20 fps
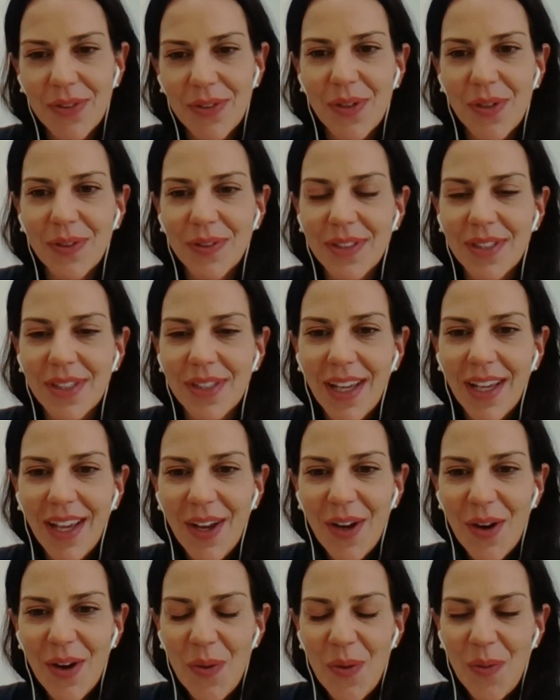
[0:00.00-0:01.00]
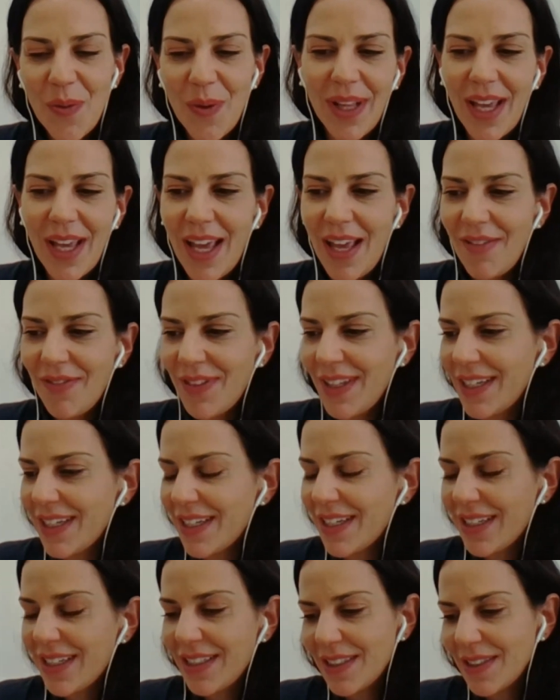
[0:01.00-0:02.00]
don't really have
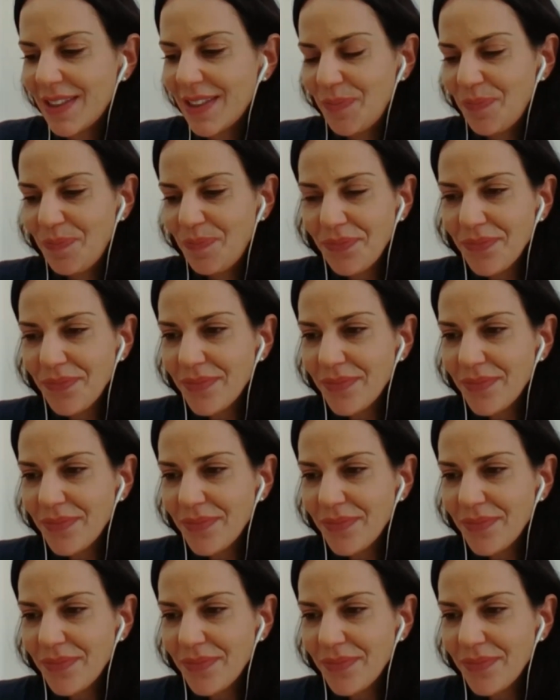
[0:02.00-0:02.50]
like a